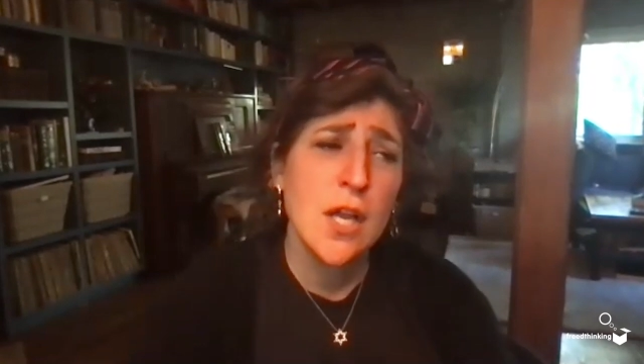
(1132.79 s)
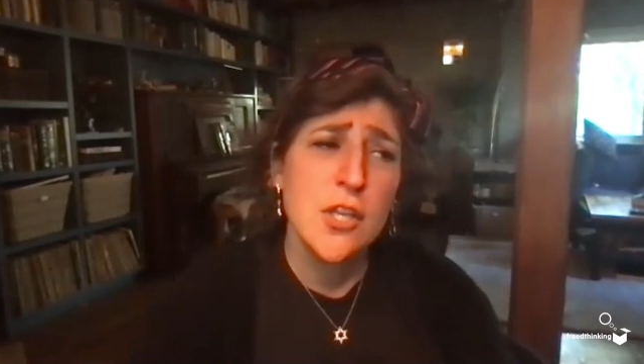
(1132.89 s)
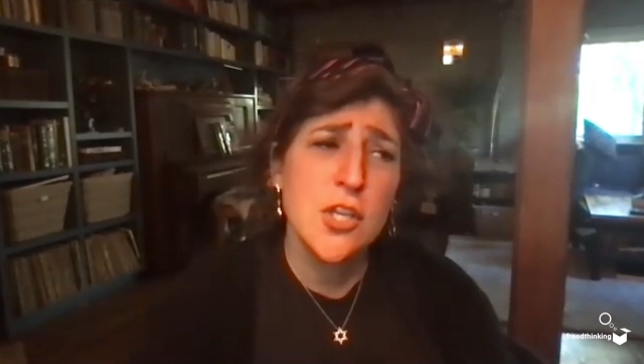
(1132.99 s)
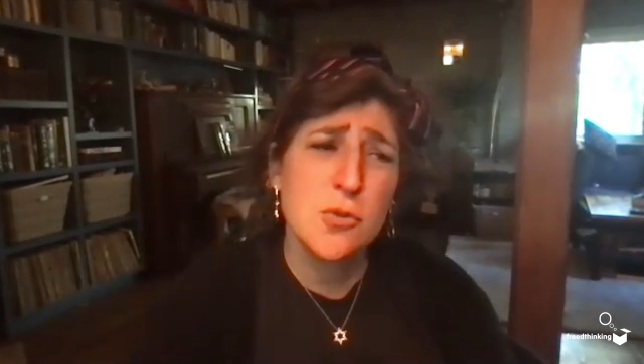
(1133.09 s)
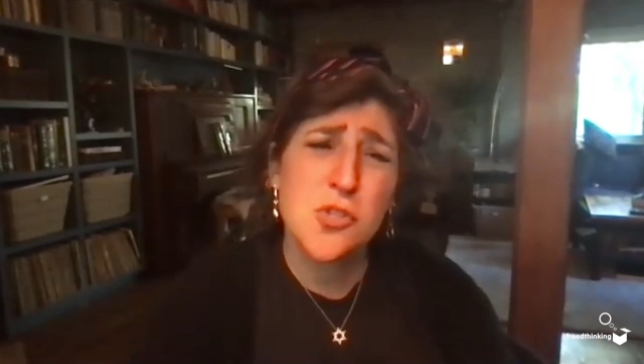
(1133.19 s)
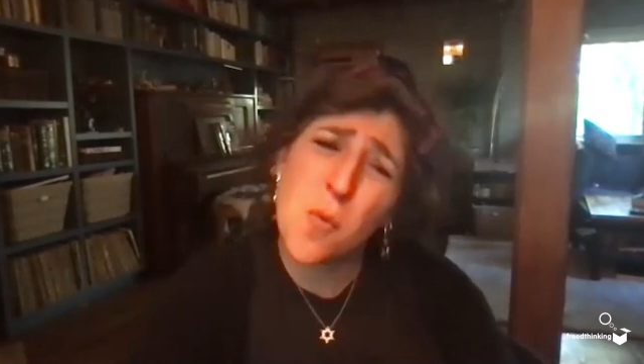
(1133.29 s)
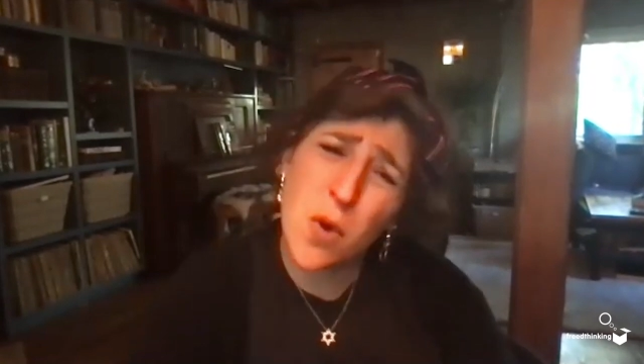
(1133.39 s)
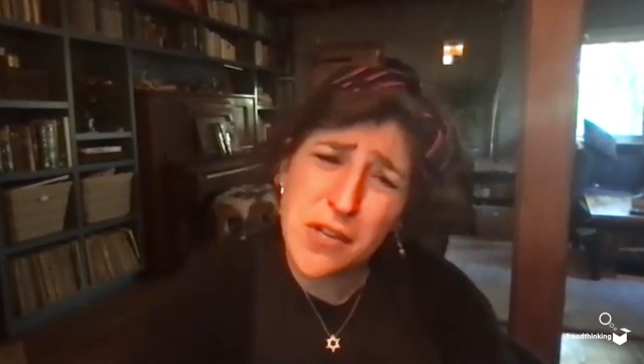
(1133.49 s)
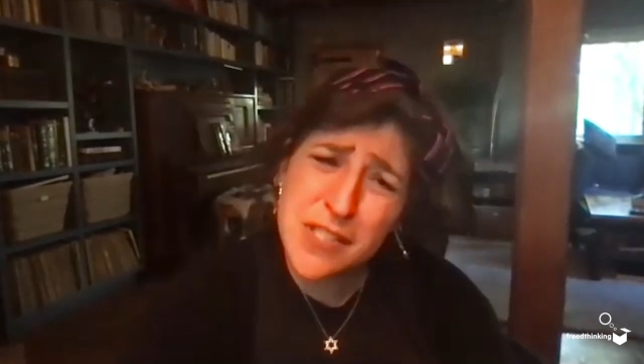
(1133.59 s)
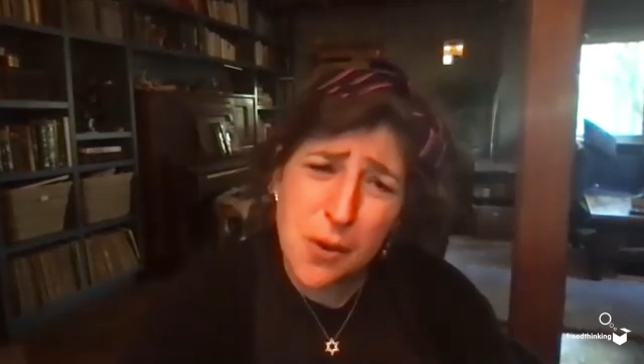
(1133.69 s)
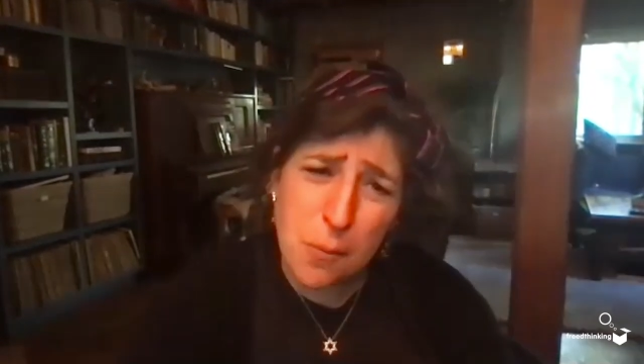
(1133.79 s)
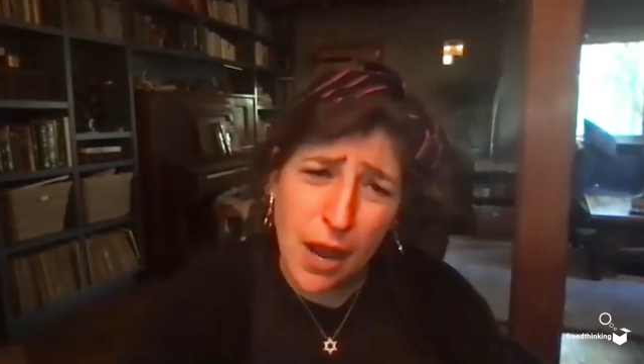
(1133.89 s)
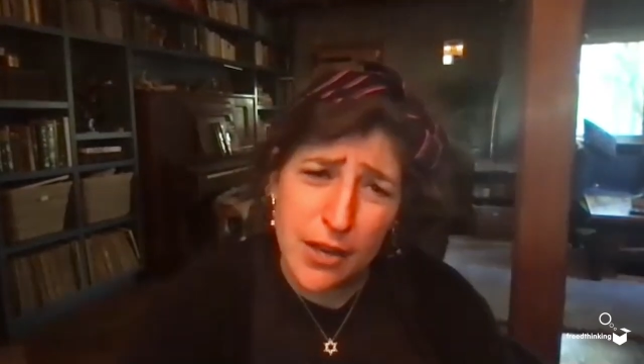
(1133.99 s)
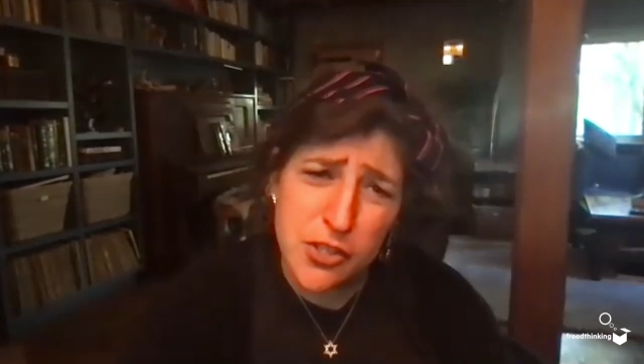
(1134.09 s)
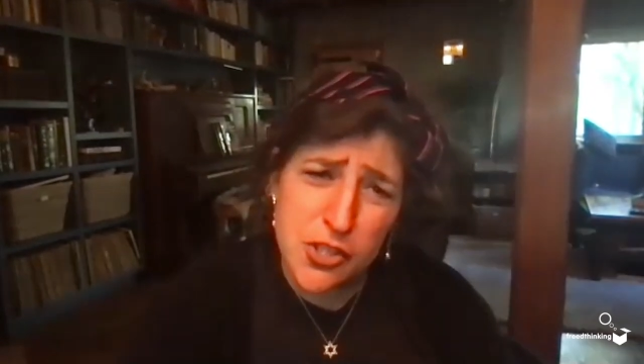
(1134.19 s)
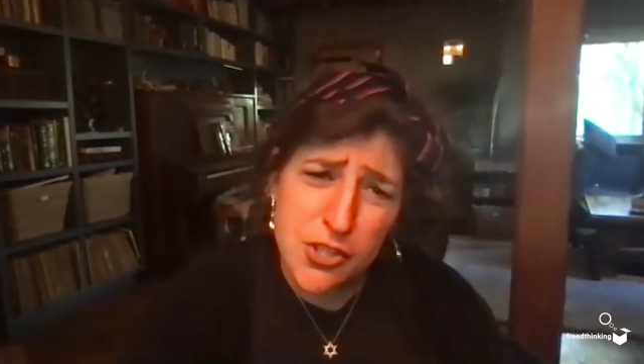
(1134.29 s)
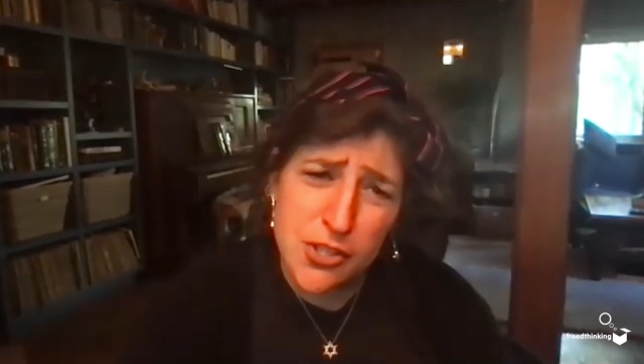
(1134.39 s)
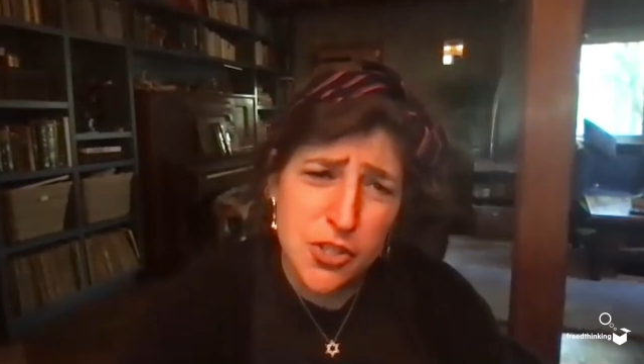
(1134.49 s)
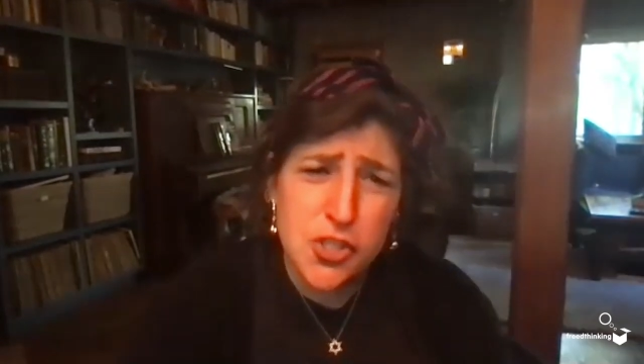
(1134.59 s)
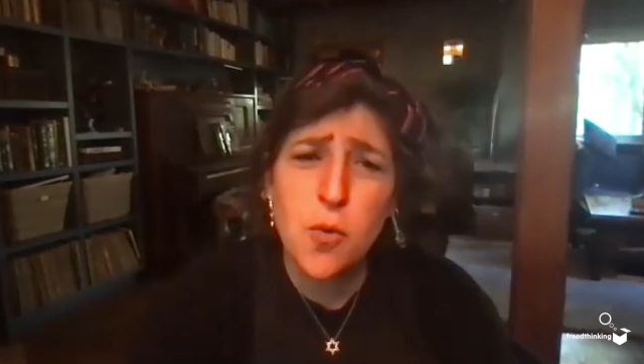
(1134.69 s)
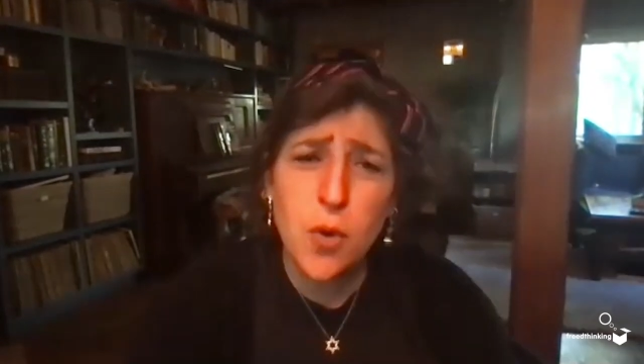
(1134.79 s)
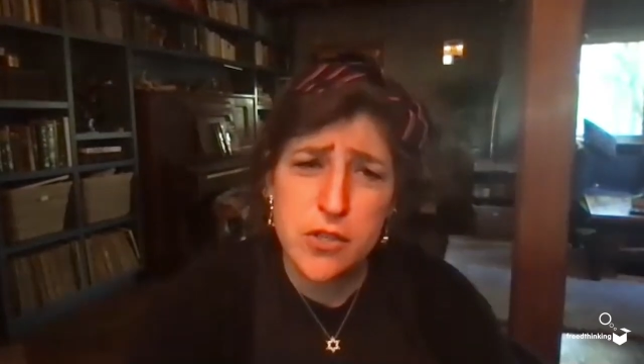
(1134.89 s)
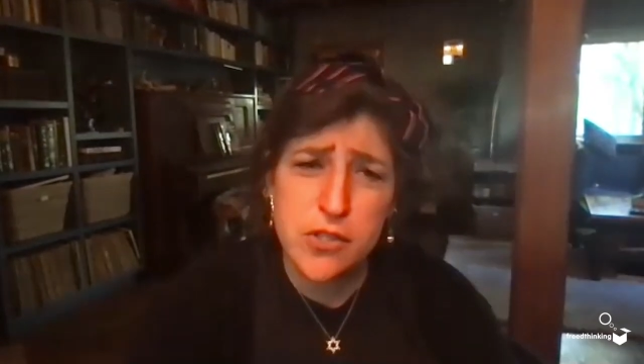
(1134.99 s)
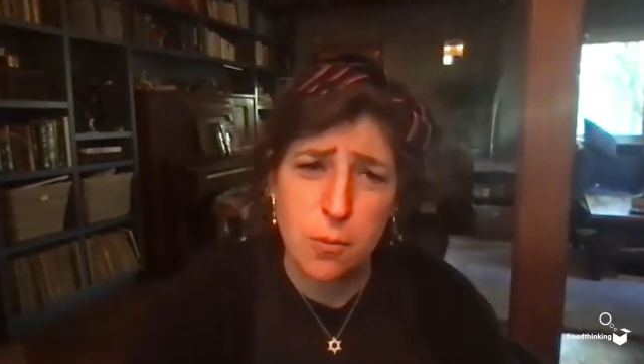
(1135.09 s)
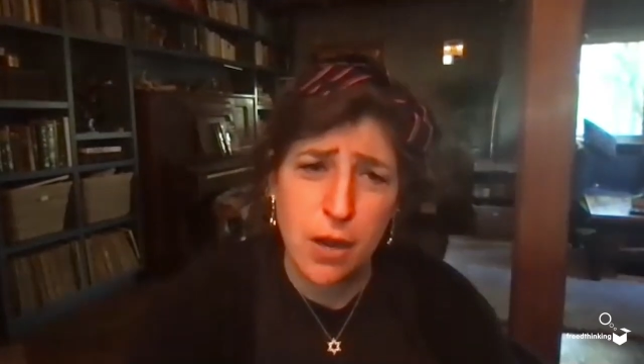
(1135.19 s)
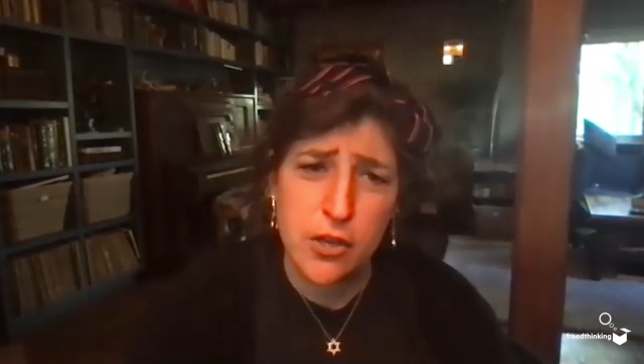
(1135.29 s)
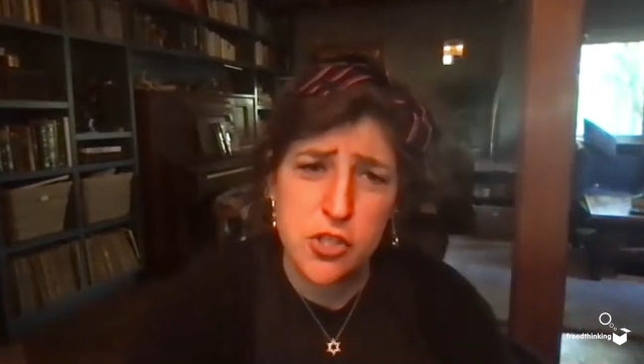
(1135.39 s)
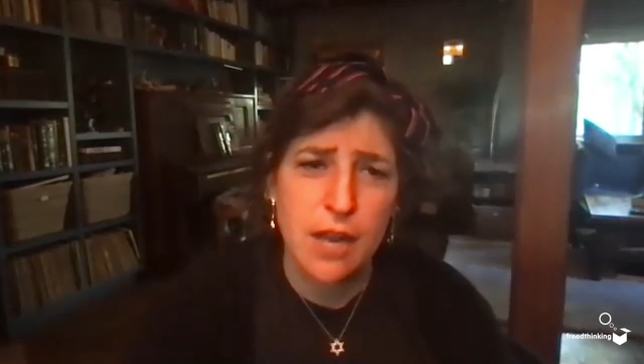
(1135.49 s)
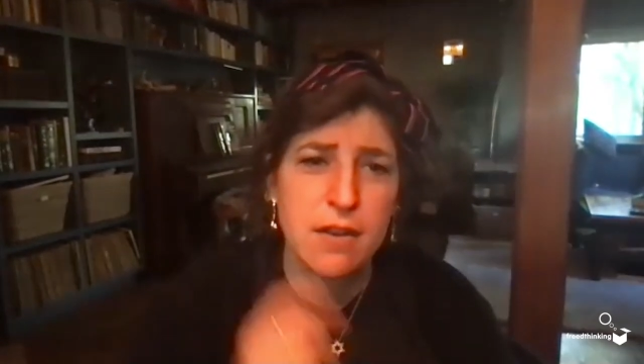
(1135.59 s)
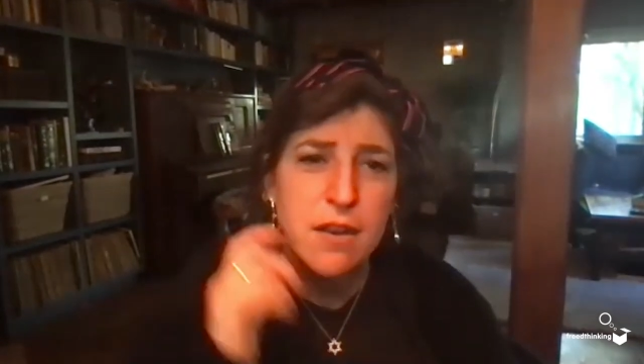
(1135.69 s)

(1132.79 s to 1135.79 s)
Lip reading: you know, don't worry so much. Just don't worry so much. And